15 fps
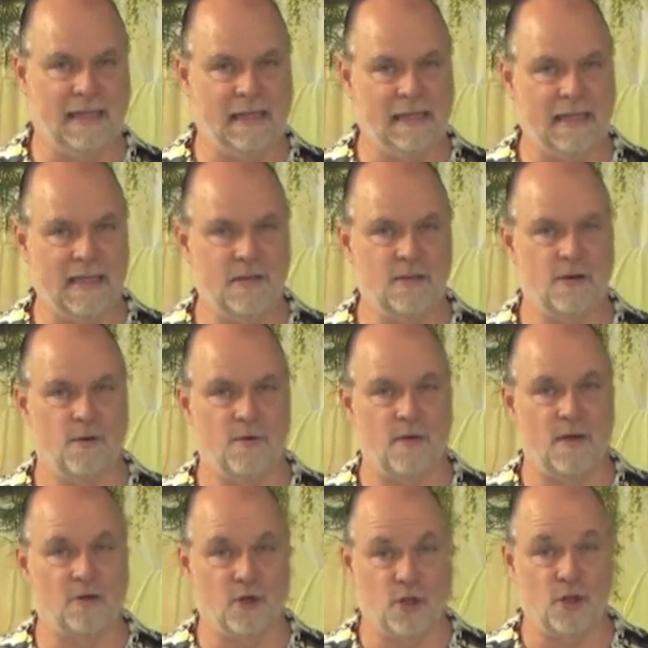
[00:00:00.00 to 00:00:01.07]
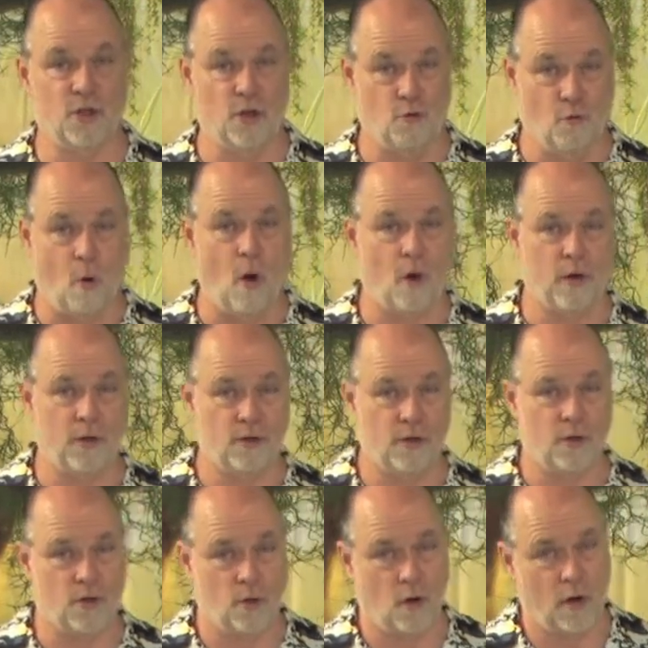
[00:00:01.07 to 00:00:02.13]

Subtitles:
little easier than just the drawings that you're